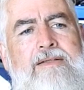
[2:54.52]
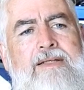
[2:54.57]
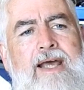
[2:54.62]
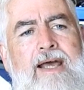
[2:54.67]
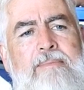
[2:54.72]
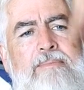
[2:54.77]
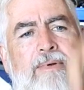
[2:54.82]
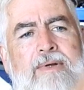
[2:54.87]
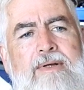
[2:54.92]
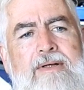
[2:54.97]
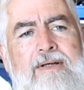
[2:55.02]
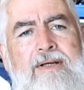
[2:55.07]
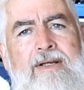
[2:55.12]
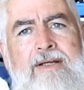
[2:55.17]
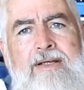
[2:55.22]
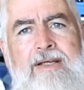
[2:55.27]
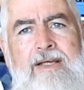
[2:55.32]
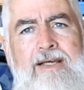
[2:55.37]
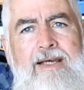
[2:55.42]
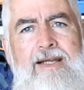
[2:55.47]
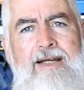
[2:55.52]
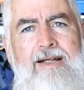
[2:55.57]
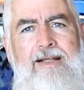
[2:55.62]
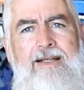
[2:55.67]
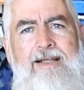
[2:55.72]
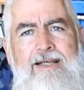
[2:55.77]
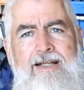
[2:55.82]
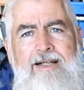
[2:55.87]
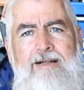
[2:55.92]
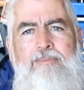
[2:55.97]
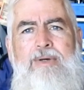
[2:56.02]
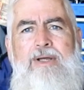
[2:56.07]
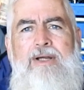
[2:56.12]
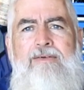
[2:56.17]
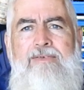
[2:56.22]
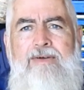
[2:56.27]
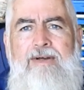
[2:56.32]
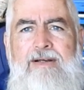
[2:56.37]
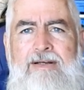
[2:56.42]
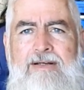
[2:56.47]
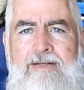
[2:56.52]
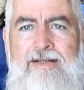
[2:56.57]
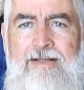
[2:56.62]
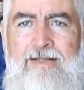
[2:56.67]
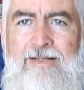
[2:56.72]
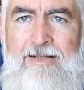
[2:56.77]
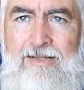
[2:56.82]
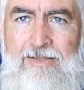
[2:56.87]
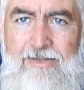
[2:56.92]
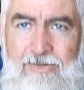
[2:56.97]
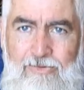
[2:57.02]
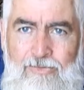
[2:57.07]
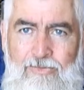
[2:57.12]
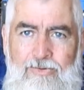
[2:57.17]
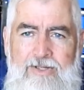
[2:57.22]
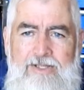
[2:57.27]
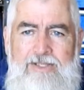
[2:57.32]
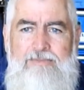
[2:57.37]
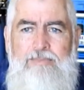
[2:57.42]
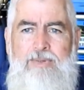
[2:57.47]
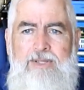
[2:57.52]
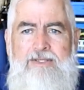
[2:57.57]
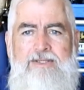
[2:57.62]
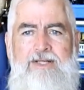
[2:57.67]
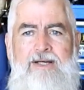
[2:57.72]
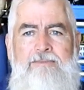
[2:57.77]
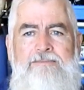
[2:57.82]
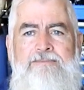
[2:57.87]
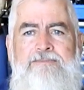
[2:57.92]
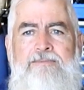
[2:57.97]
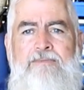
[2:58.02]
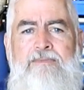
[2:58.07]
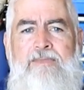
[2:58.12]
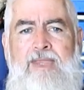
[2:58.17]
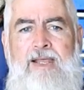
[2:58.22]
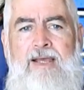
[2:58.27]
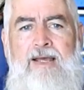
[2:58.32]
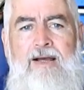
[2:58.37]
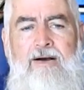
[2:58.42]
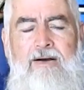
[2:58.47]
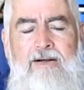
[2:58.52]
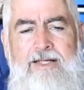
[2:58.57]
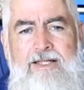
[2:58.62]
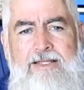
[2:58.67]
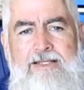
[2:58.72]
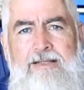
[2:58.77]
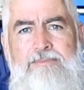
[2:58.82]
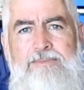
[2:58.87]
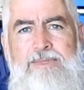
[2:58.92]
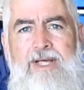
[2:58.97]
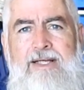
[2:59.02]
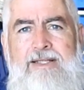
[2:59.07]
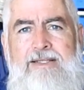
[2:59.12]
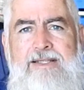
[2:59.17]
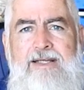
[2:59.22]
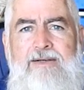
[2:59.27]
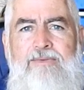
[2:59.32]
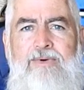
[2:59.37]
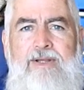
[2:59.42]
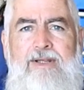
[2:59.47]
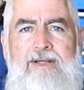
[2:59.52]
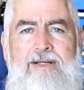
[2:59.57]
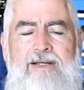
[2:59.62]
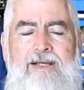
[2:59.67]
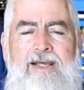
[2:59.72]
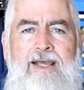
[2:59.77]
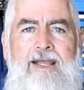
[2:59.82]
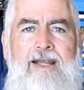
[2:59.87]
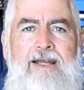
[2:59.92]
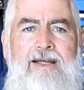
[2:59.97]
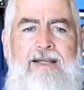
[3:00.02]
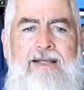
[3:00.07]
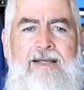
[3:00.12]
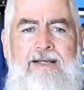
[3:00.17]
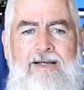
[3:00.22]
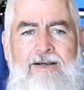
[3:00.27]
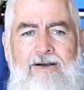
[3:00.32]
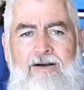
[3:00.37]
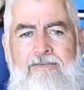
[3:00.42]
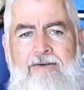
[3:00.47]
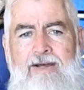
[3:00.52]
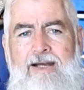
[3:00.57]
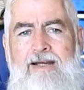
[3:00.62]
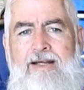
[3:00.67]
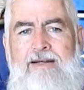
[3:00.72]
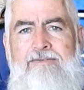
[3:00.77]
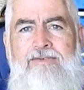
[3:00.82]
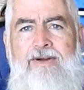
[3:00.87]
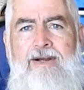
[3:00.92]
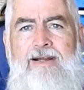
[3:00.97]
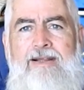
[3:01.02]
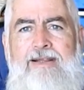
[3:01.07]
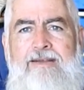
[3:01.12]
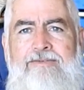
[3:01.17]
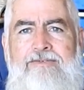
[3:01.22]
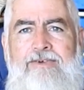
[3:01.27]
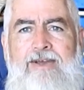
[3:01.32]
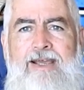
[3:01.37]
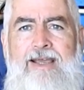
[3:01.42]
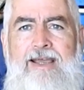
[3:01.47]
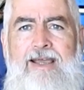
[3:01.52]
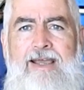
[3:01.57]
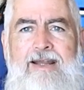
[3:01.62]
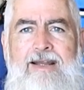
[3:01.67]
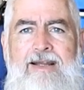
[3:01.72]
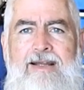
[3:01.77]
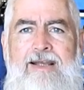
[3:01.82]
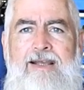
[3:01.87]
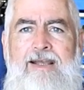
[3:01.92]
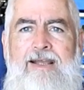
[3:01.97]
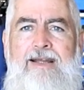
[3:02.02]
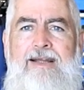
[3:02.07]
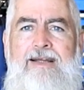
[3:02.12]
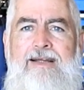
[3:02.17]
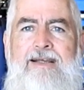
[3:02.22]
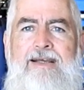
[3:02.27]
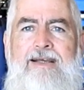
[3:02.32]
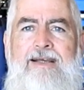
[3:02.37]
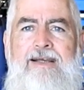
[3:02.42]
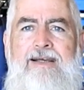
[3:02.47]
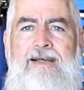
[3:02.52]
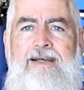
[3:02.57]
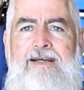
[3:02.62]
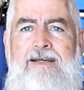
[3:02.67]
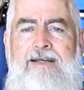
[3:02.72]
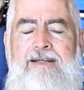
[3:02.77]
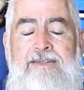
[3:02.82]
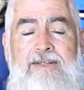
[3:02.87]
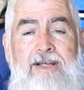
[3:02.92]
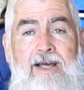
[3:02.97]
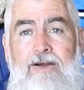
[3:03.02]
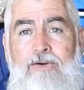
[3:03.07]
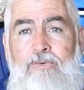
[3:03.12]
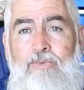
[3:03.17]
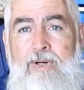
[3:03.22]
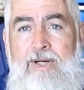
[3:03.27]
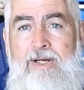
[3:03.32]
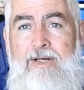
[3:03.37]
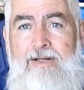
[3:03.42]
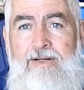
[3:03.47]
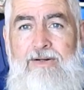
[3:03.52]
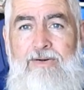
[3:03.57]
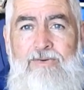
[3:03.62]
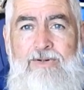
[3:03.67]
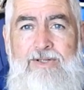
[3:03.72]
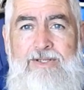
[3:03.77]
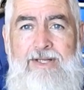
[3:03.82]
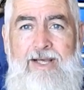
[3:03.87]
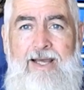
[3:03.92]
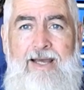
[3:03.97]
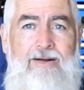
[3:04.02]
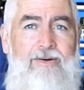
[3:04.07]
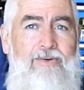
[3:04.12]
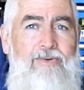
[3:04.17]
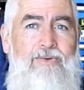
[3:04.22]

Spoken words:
tap it and you get a little bit of a noise, but I did some testing with it, and I've had it in front of the fan and no wind noise at